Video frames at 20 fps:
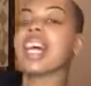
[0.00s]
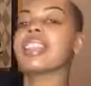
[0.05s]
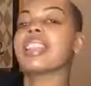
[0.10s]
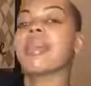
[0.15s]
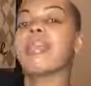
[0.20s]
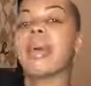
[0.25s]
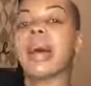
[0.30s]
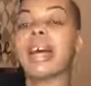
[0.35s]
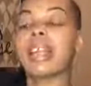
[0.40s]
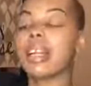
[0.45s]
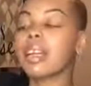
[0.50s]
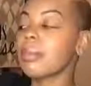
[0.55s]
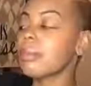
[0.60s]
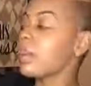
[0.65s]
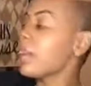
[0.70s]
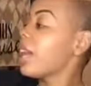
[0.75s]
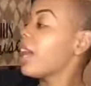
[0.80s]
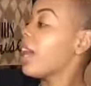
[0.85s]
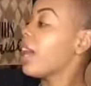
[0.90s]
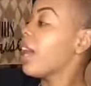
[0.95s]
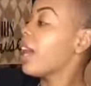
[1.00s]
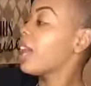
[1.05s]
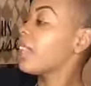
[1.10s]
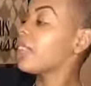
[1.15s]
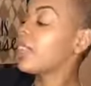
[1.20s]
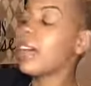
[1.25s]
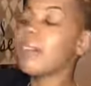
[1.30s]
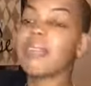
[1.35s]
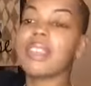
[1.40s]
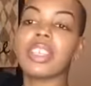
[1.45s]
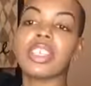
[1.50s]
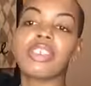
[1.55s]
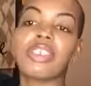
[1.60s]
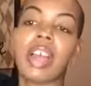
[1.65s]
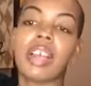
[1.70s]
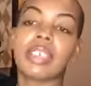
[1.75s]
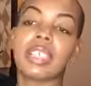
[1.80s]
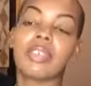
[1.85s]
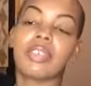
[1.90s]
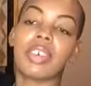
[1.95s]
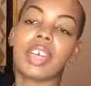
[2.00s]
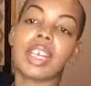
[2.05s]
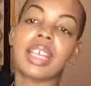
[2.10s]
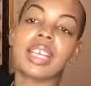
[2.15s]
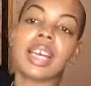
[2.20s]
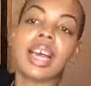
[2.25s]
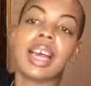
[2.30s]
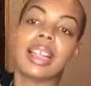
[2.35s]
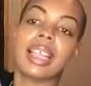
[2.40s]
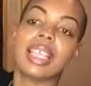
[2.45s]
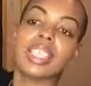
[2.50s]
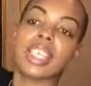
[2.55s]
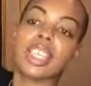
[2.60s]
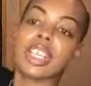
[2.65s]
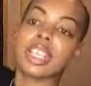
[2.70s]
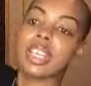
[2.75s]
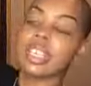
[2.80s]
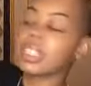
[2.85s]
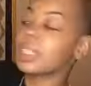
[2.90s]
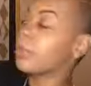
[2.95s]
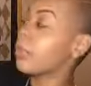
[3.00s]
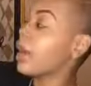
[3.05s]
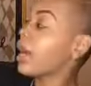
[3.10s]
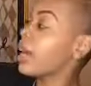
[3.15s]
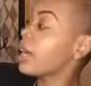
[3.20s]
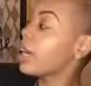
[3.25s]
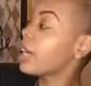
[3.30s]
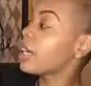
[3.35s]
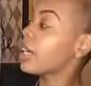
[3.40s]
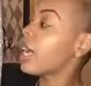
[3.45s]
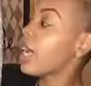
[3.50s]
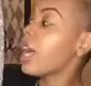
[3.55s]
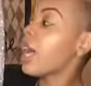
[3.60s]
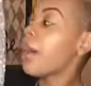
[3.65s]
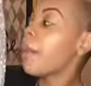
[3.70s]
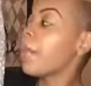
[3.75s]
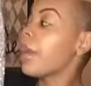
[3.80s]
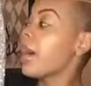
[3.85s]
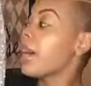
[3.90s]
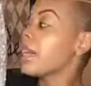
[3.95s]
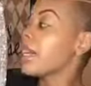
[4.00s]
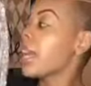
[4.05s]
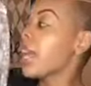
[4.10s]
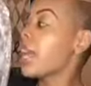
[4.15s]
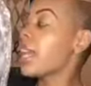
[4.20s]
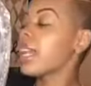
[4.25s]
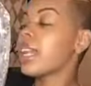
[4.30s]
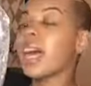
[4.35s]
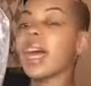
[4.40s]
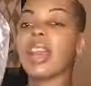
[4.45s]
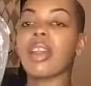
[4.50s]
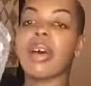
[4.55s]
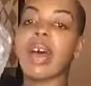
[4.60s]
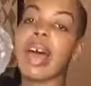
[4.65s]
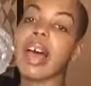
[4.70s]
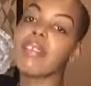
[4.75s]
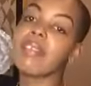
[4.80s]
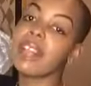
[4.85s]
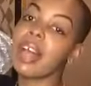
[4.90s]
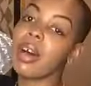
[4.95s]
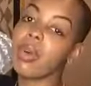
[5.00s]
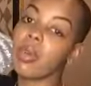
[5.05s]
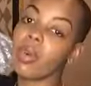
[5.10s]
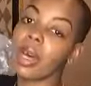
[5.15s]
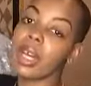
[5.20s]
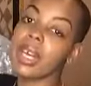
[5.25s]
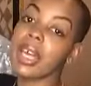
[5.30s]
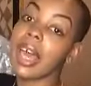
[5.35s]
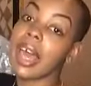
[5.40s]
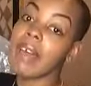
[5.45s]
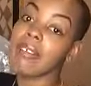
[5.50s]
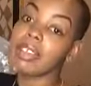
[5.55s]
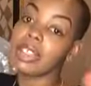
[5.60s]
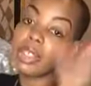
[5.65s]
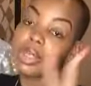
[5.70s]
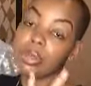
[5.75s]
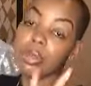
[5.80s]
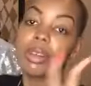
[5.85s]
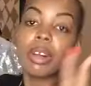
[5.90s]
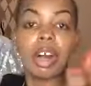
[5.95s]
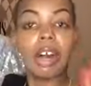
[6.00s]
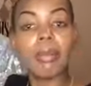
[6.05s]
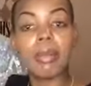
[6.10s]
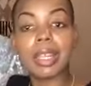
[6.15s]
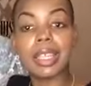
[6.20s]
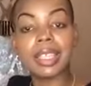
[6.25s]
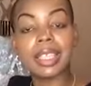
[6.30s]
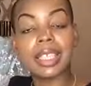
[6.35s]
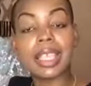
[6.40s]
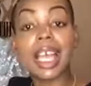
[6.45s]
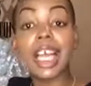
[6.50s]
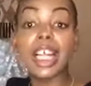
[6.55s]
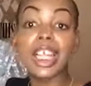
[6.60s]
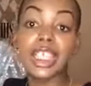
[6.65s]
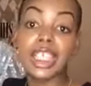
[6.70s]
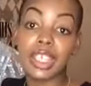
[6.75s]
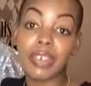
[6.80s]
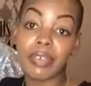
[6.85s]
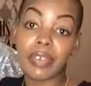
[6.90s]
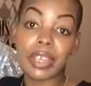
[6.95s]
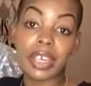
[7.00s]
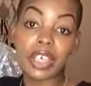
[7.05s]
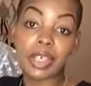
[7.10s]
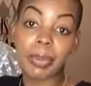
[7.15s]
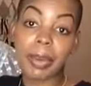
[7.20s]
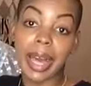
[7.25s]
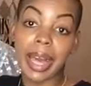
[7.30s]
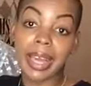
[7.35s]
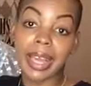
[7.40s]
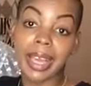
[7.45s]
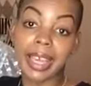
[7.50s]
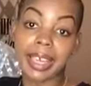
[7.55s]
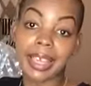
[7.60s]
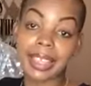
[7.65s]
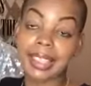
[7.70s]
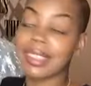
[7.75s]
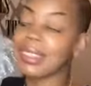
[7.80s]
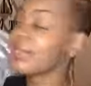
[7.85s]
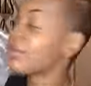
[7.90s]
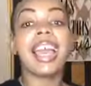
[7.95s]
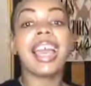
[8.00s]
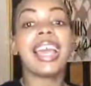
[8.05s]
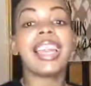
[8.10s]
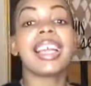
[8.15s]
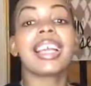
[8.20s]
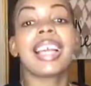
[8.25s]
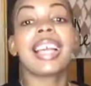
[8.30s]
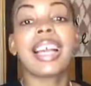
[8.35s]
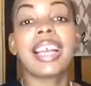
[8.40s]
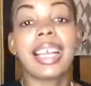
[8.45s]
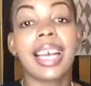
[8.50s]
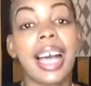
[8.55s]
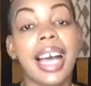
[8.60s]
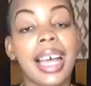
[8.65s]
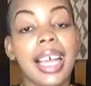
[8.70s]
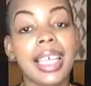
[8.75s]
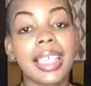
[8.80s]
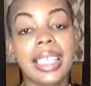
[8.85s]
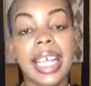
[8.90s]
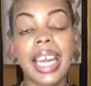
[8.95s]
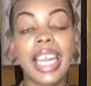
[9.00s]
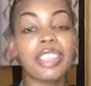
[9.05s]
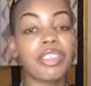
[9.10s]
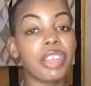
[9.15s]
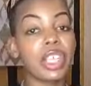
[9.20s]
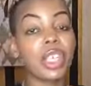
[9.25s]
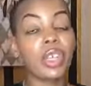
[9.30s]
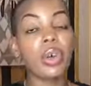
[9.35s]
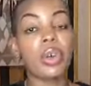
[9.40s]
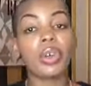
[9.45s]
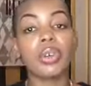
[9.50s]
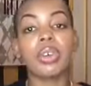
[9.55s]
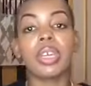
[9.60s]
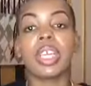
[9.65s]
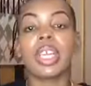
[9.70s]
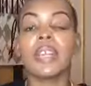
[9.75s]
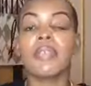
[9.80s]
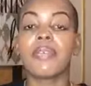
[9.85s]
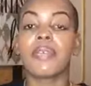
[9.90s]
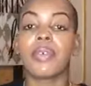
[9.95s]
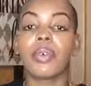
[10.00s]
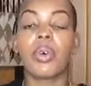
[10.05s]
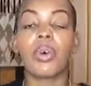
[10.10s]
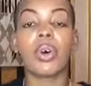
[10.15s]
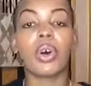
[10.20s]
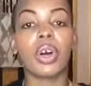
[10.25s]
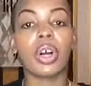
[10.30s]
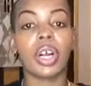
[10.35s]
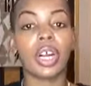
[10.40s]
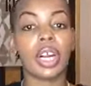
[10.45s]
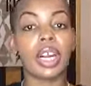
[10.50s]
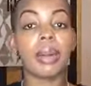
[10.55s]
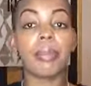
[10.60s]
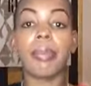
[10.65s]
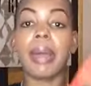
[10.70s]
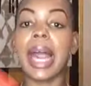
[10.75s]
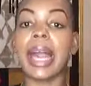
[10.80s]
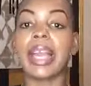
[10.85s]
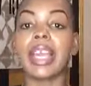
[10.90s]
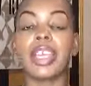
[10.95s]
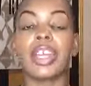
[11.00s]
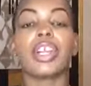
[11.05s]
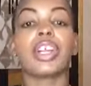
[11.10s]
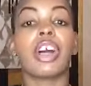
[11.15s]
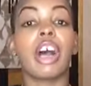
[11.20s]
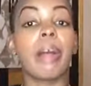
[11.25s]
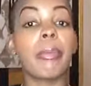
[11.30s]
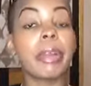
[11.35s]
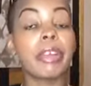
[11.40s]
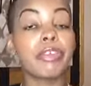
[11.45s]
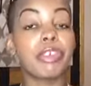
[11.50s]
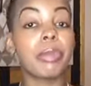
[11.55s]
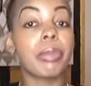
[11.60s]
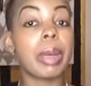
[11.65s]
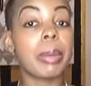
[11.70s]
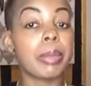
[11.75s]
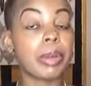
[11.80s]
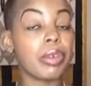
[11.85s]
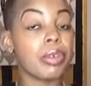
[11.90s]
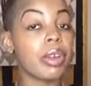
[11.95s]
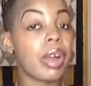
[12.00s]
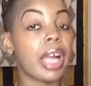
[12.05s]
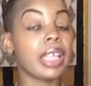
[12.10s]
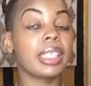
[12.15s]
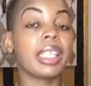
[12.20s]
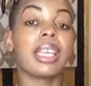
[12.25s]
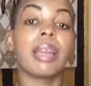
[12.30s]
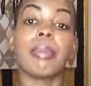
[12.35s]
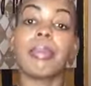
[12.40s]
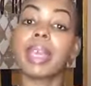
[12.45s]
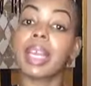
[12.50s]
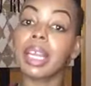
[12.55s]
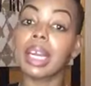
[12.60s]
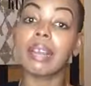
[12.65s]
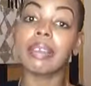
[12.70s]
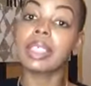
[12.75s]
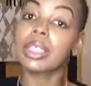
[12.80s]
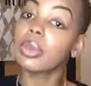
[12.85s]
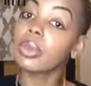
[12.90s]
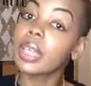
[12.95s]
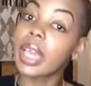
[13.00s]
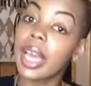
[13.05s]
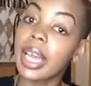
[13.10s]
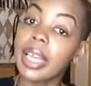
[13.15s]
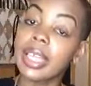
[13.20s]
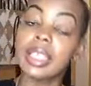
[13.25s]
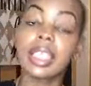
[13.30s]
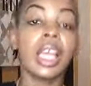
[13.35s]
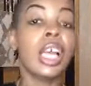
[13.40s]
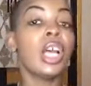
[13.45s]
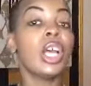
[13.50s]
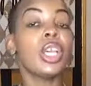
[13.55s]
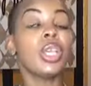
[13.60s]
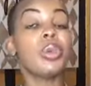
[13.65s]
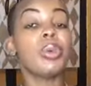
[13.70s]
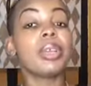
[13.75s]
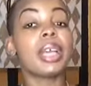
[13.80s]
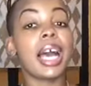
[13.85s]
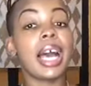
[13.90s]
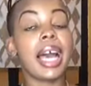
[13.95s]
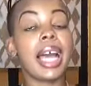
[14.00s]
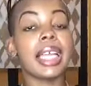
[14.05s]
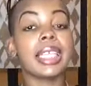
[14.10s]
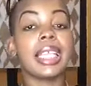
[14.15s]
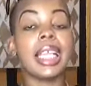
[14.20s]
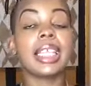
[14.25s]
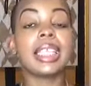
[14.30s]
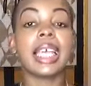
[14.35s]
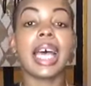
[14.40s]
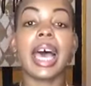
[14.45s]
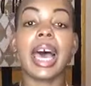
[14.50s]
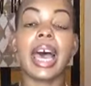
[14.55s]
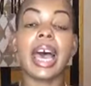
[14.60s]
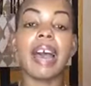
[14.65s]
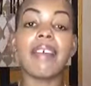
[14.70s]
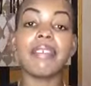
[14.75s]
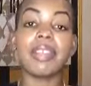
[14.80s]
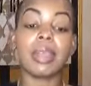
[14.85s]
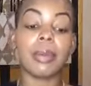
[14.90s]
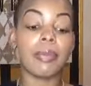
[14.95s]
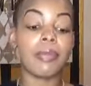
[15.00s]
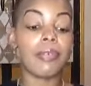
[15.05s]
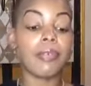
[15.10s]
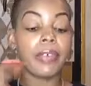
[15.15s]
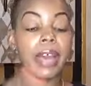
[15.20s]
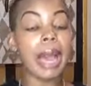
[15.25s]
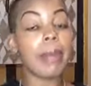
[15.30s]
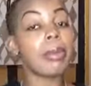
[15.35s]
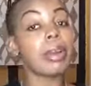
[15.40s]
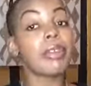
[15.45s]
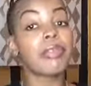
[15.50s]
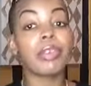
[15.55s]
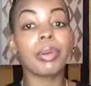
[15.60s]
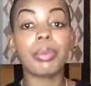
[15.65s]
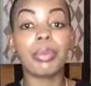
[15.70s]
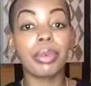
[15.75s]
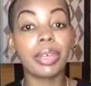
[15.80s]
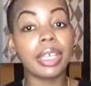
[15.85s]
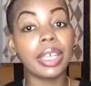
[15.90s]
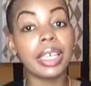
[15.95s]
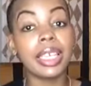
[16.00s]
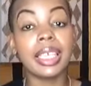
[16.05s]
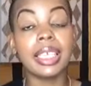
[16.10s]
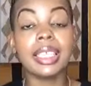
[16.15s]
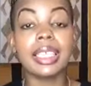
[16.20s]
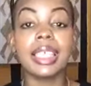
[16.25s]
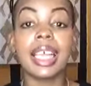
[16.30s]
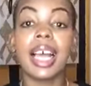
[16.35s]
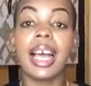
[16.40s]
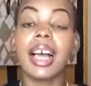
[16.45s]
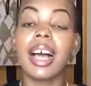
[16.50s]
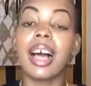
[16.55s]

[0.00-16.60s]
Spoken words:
at the bottom. I love this dress. It's very Kylie Jenner inspired. But again, I don't have not one. I have two garments to finish packing. And again, guys, that is really all you need for packing your garments. Remember, you guys need a big enough suitcase. You guys need to have them fabric Febreze